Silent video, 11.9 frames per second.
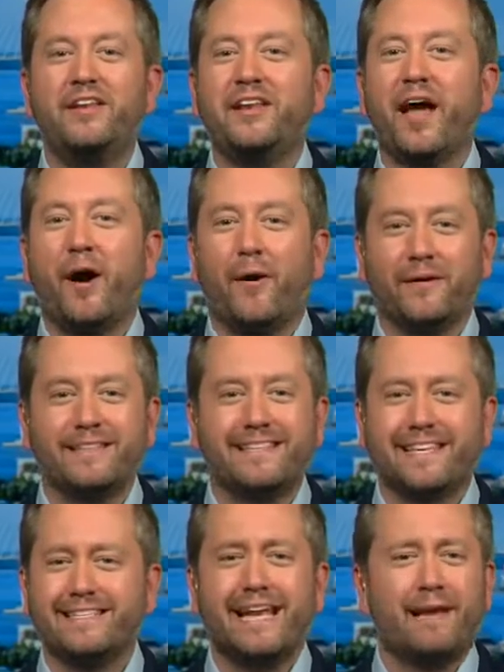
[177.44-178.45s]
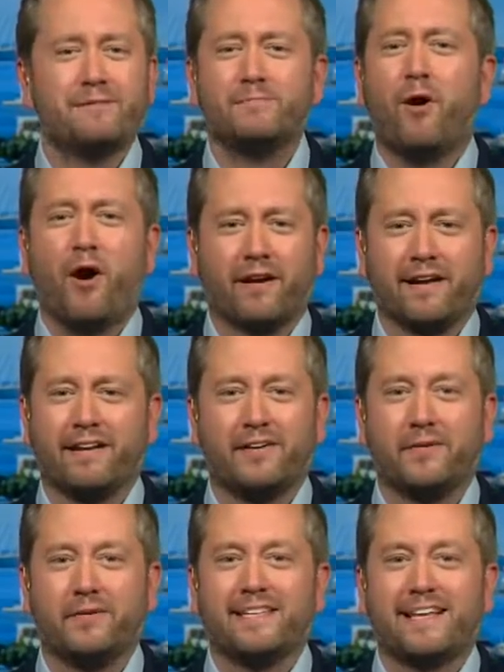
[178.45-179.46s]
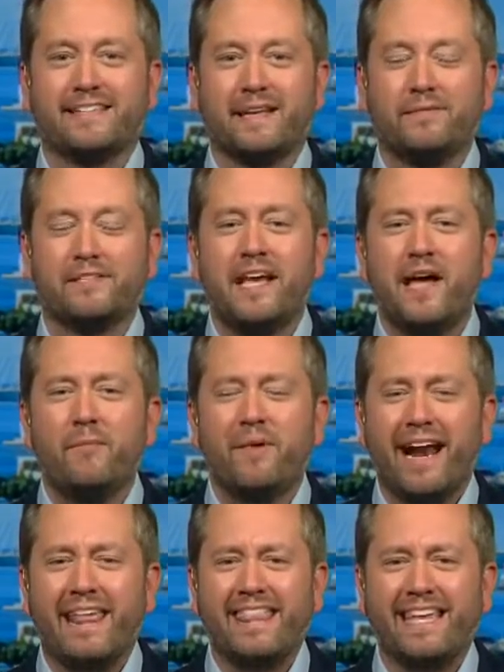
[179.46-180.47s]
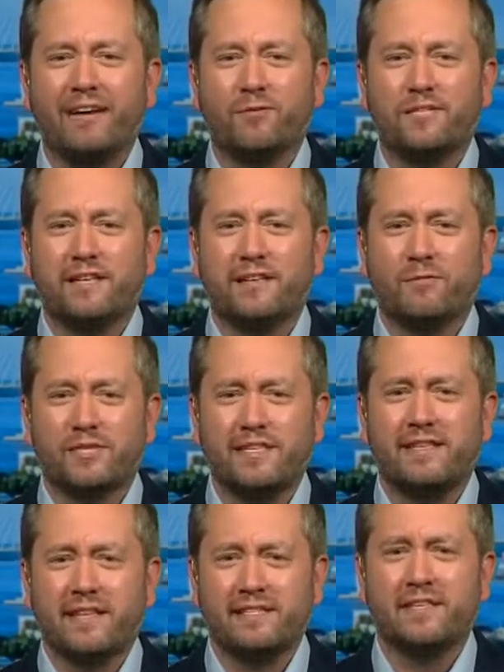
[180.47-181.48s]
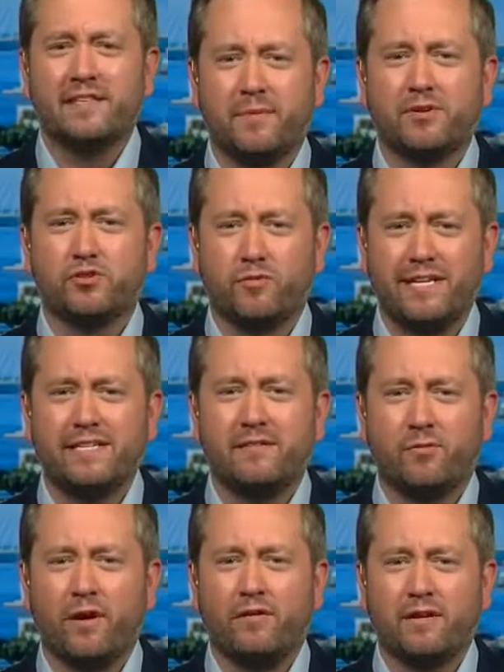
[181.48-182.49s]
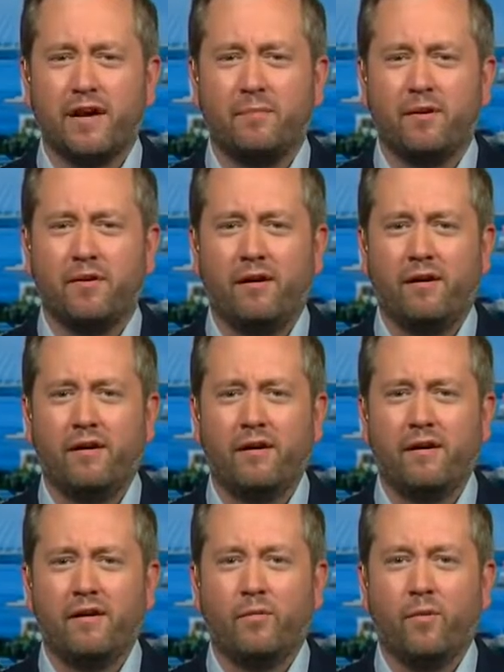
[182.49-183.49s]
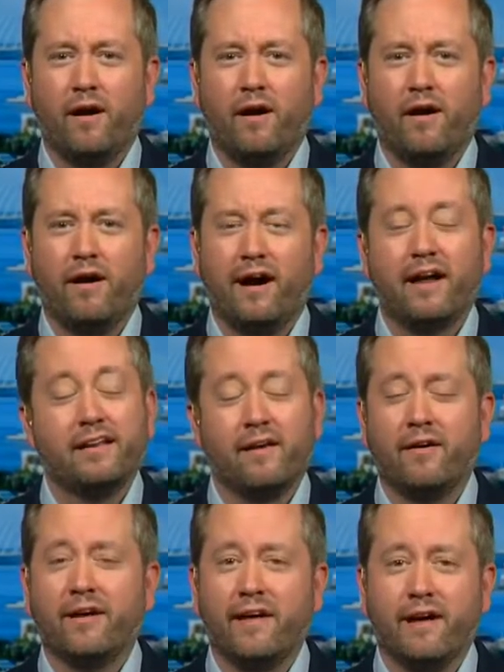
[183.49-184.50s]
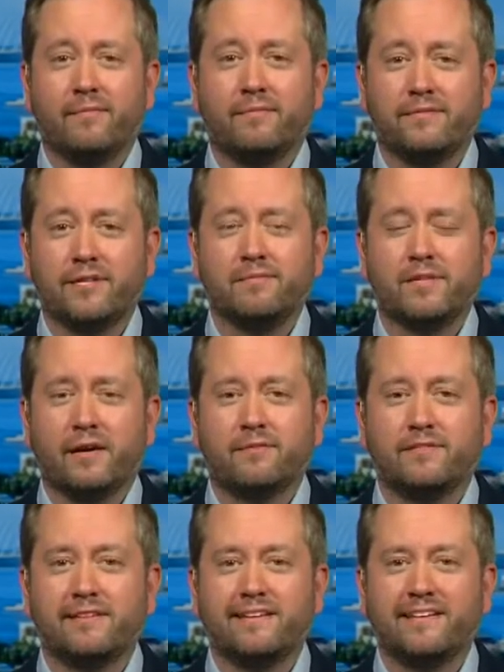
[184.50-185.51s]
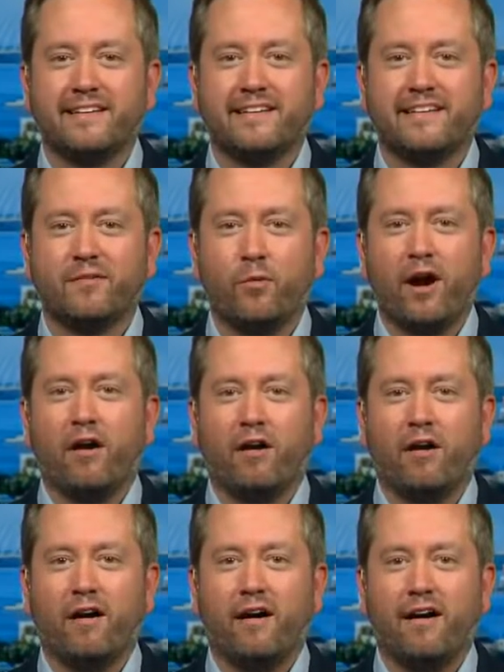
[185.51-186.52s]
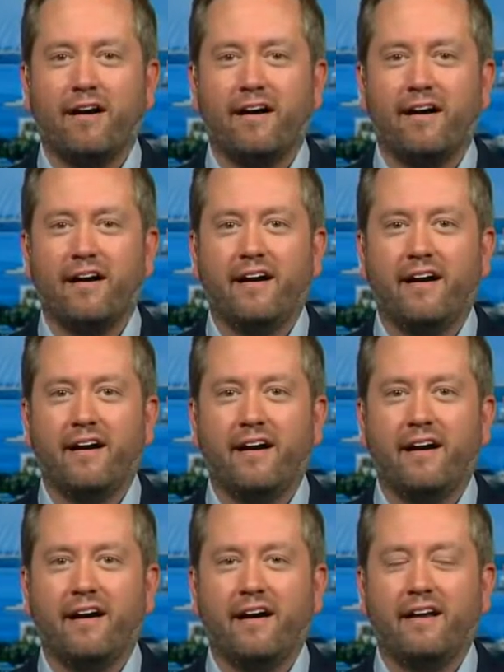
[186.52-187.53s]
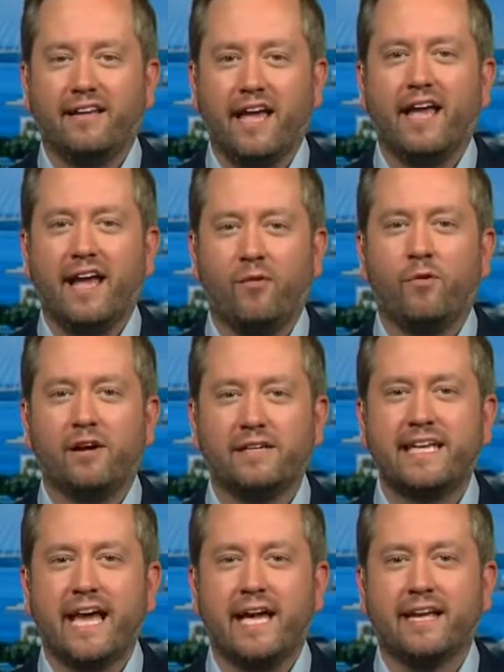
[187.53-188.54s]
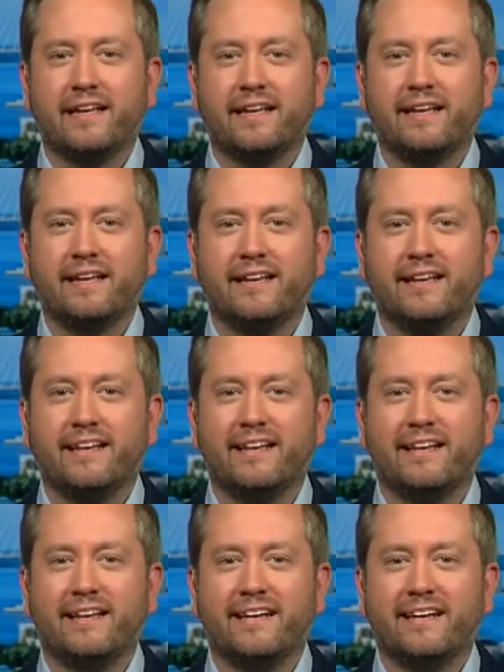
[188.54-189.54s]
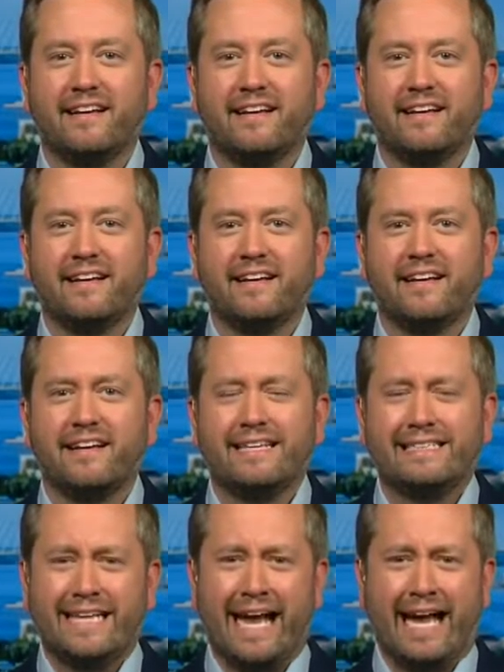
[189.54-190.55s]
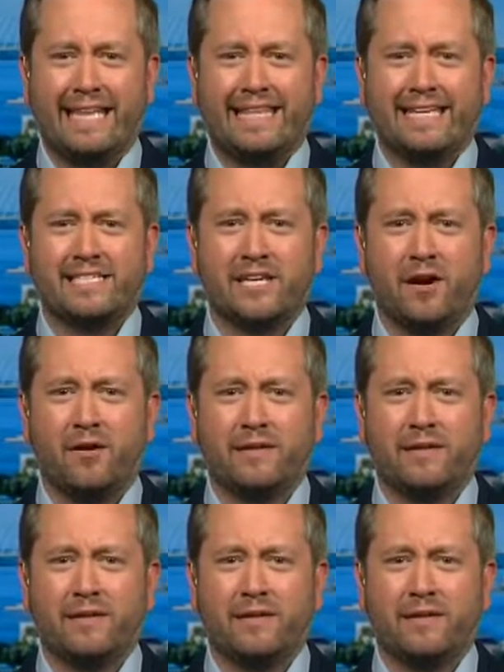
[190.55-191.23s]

No, his name is Mark. I don't know what his last name is. Exactly. But I think it was it was it is most recent royal couple? Uh, well, are, I know I William and Kate would be the most recent. You, you say that they spent more yeah, than Charles yeah, Will and Diana. And Kate. Wrong! Yeah, I think so.